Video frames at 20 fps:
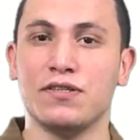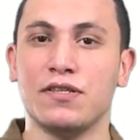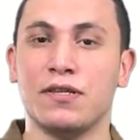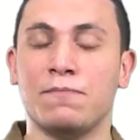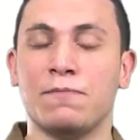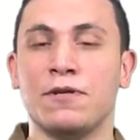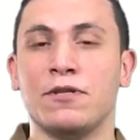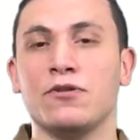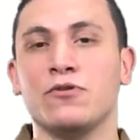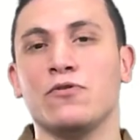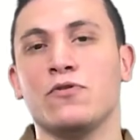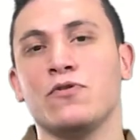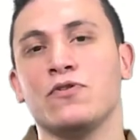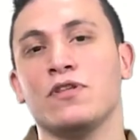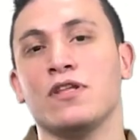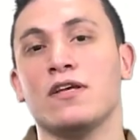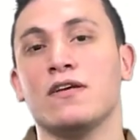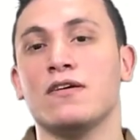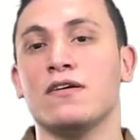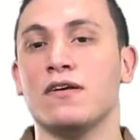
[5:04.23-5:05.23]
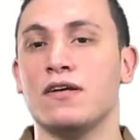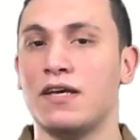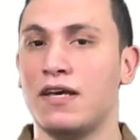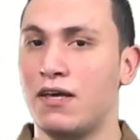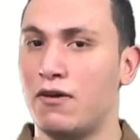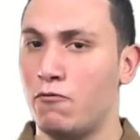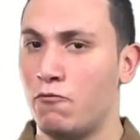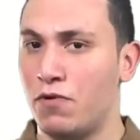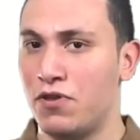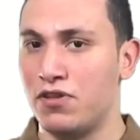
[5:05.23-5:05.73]
depending on
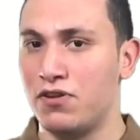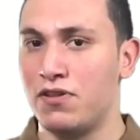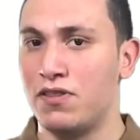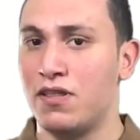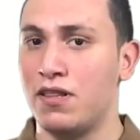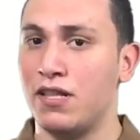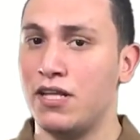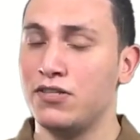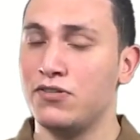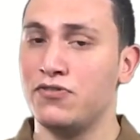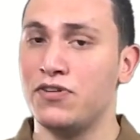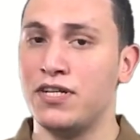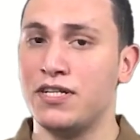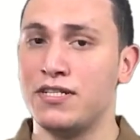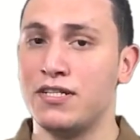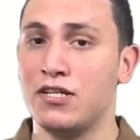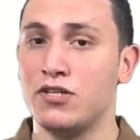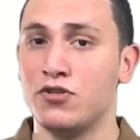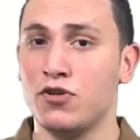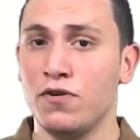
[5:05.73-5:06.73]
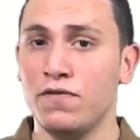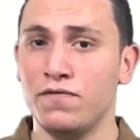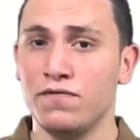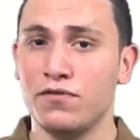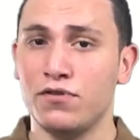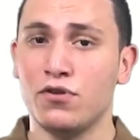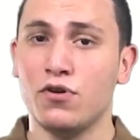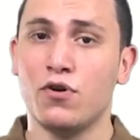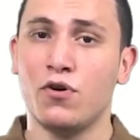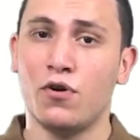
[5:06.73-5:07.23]
whether the letter is
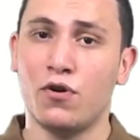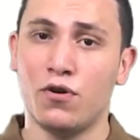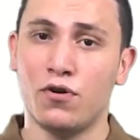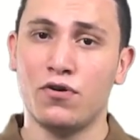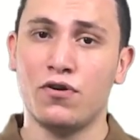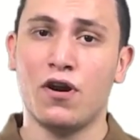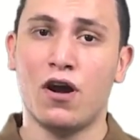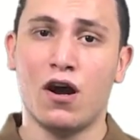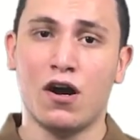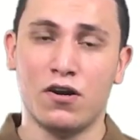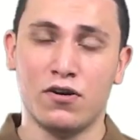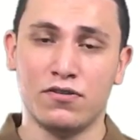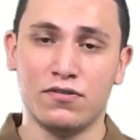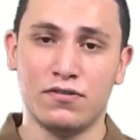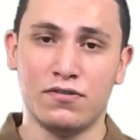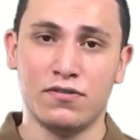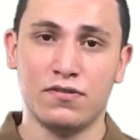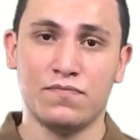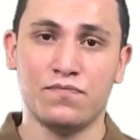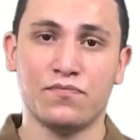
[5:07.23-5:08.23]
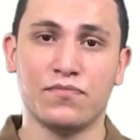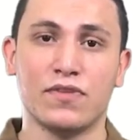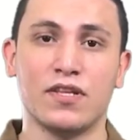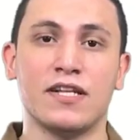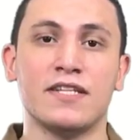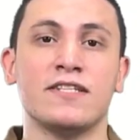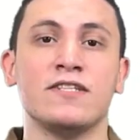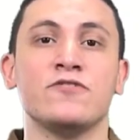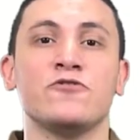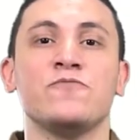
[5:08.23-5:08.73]
soft or hard.
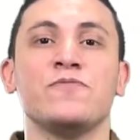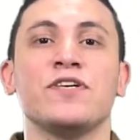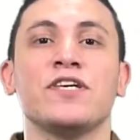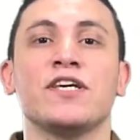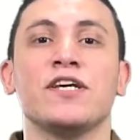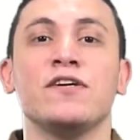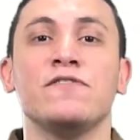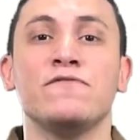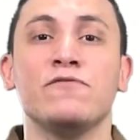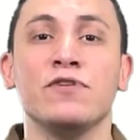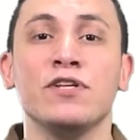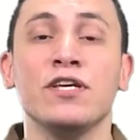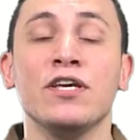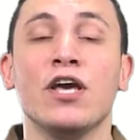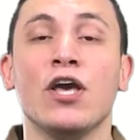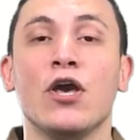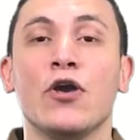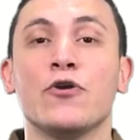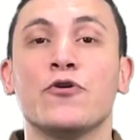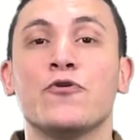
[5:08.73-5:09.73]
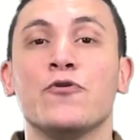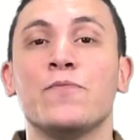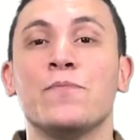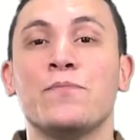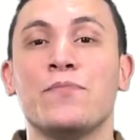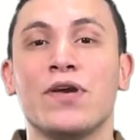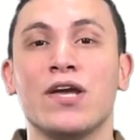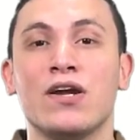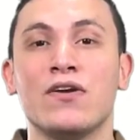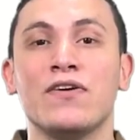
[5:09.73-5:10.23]
Listen to me carefully,
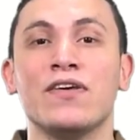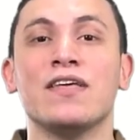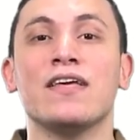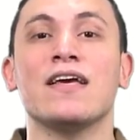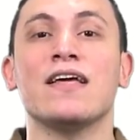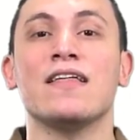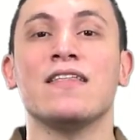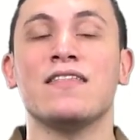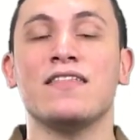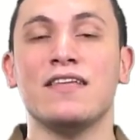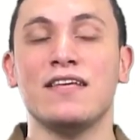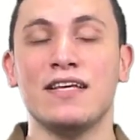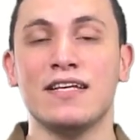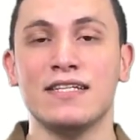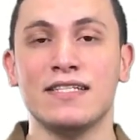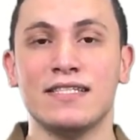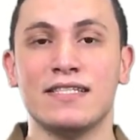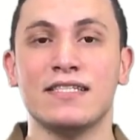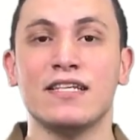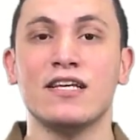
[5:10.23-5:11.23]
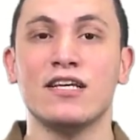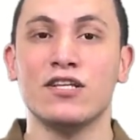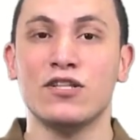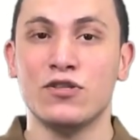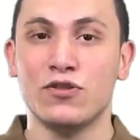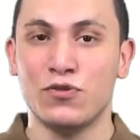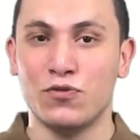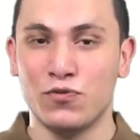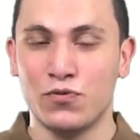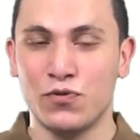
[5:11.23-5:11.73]
comparing these
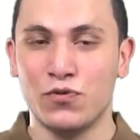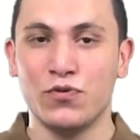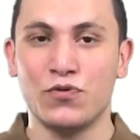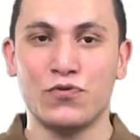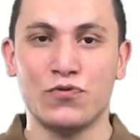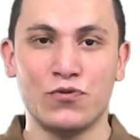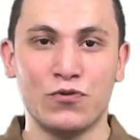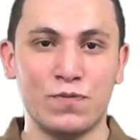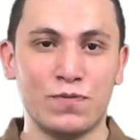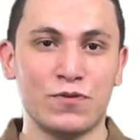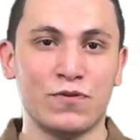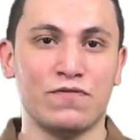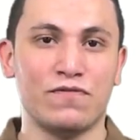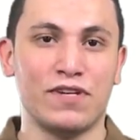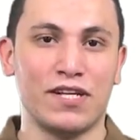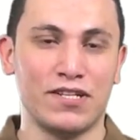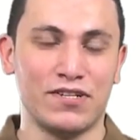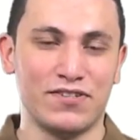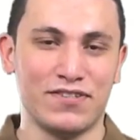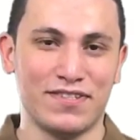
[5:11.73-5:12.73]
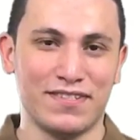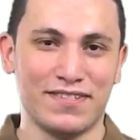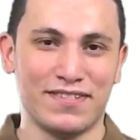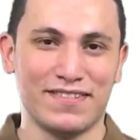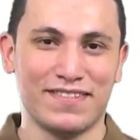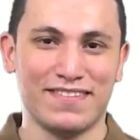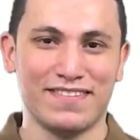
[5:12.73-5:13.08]
two groups of letters.